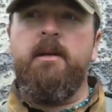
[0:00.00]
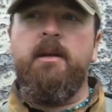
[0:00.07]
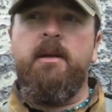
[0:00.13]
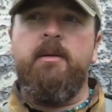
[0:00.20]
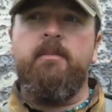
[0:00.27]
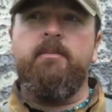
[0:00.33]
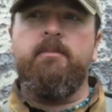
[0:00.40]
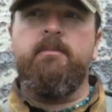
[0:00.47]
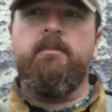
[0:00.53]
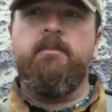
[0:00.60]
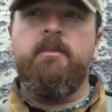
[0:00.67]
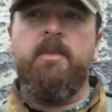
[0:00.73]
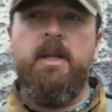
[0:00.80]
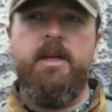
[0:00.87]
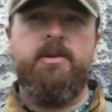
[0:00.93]
um,
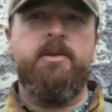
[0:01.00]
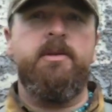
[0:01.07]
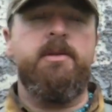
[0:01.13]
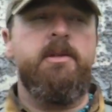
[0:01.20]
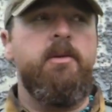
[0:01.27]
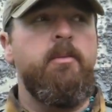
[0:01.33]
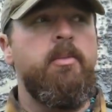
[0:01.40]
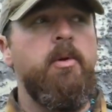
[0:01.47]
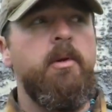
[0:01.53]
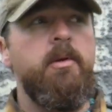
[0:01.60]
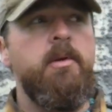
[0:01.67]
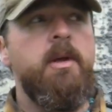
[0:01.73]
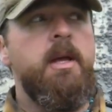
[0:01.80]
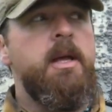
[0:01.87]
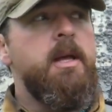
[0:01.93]
ledger is so
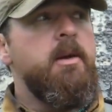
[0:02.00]
important?